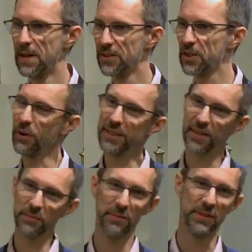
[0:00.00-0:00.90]
So I
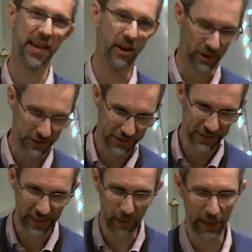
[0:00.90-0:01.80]
sometimes get
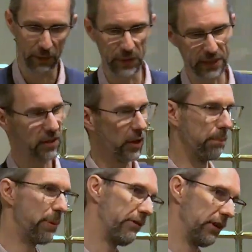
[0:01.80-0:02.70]
asked about things
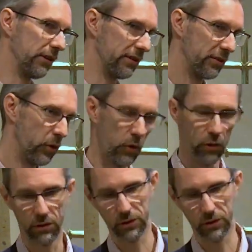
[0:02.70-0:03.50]
like burial or